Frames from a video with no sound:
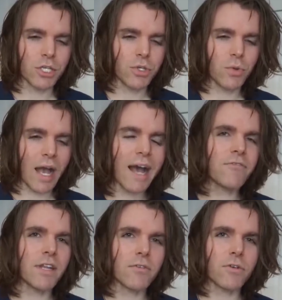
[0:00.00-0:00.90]
You
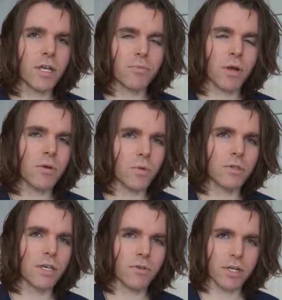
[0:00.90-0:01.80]
have never and probably will
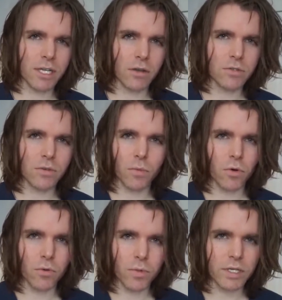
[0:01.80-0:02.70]
never encounter a
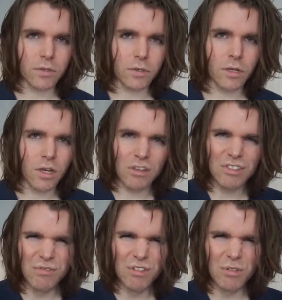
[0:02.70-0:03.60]
more real
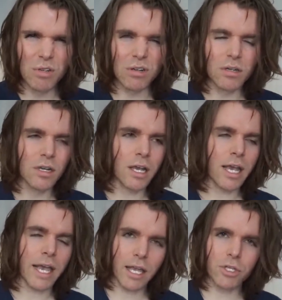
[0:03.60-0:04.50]
YouTuber
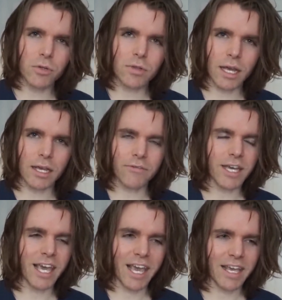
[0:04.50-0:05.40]
in your life.
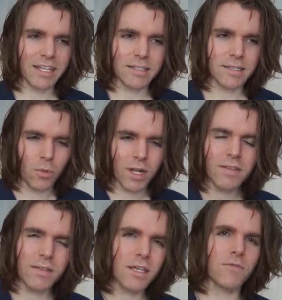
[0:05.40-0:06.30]
Hate. When I
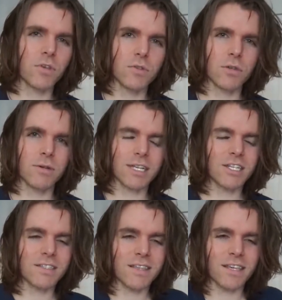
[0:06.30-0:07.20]
think of YouTubers, I
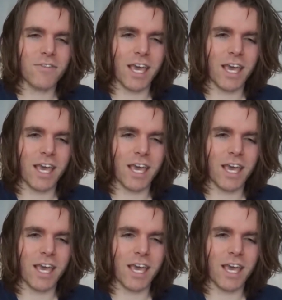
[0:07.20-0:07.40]
just think of